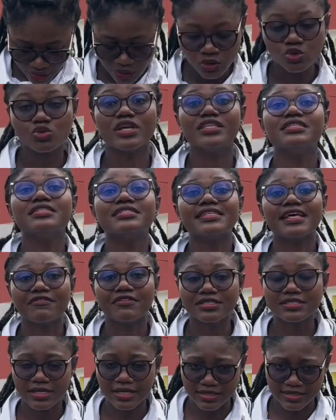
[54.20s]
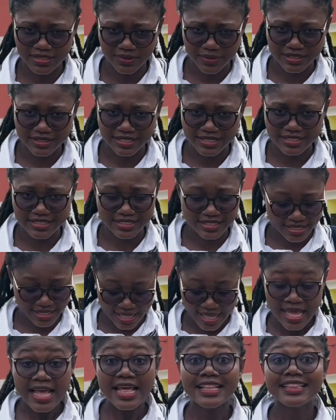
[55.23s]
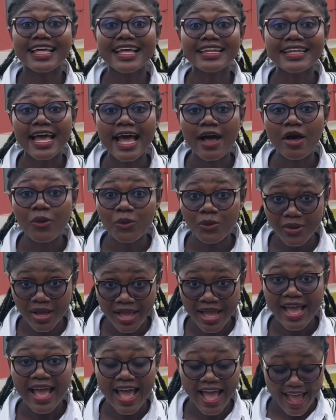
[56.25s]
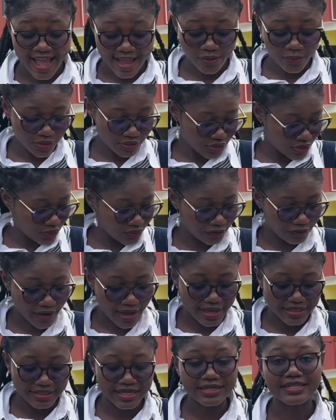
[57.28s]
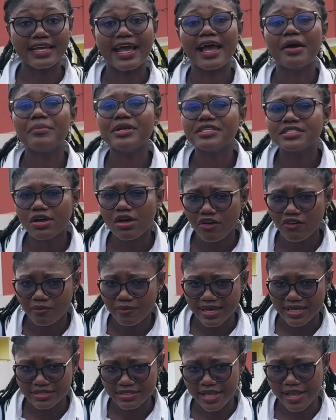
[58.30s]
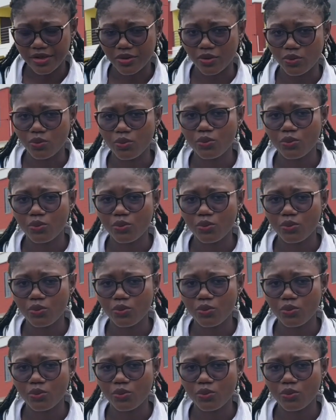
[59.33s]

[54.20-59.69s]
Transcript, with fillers: 27 centimeters then now i want to find the diameter of my circle